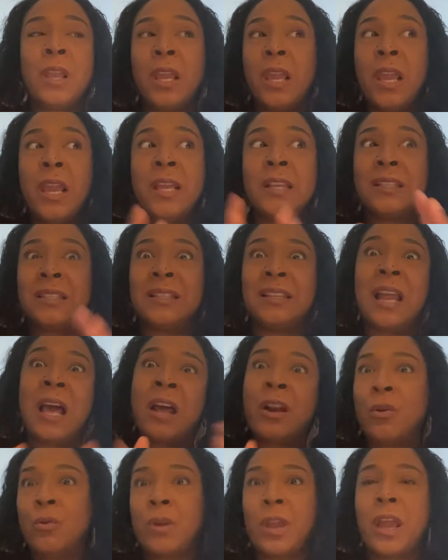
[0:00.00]
It's
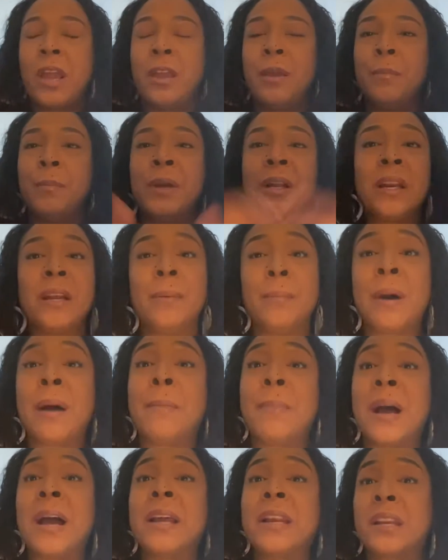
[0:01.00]
not okay, but in my
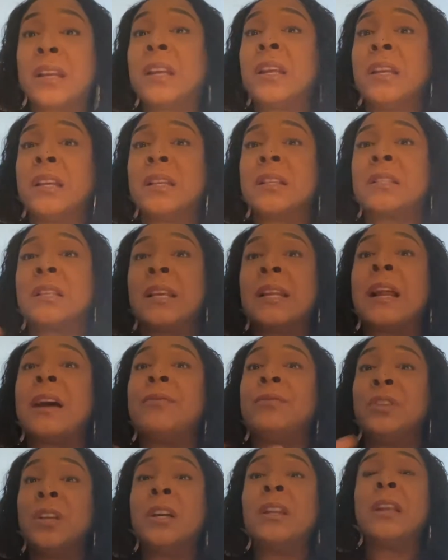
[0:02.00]
mind it is, and
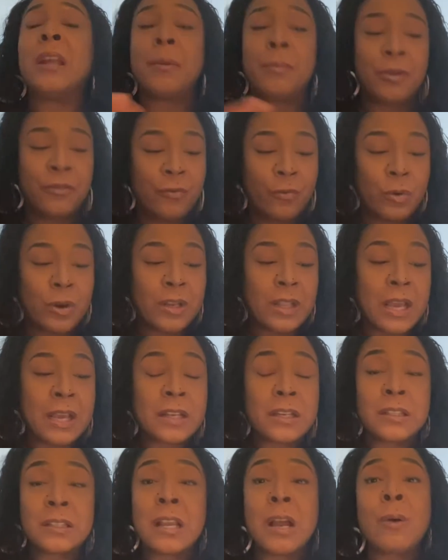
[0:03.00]
I've done that before.
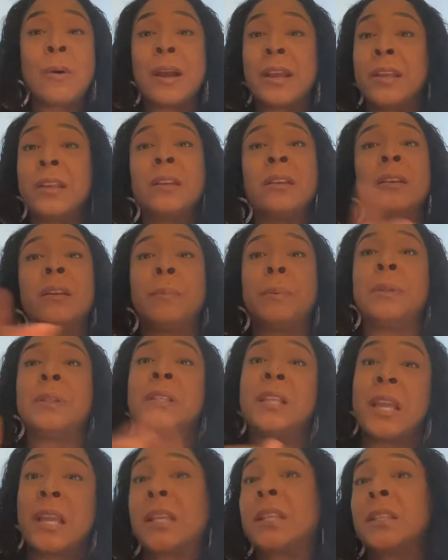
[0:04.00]
That is how I ended up in
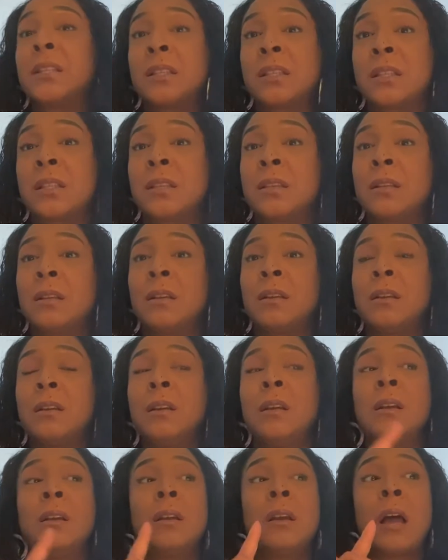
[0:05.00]
Texas.
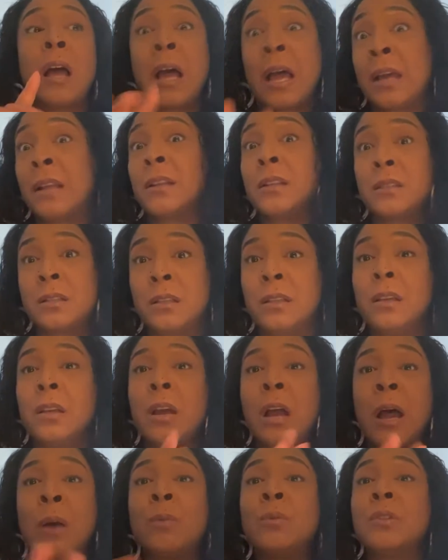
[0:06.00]
Honestly,
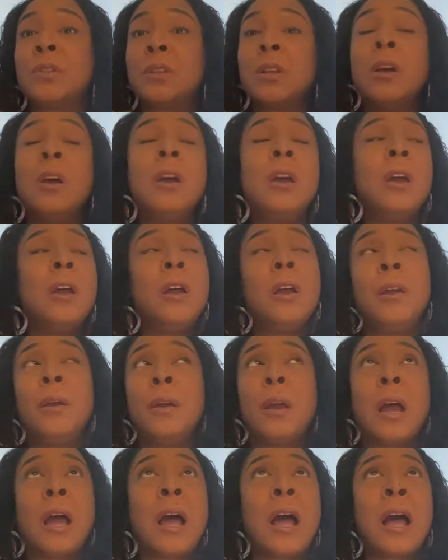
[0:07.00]
I
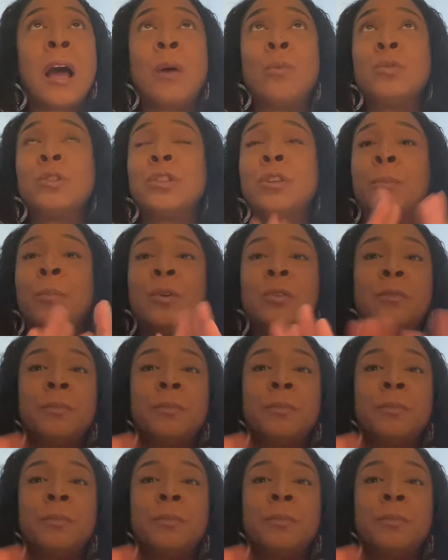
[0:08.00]
was the most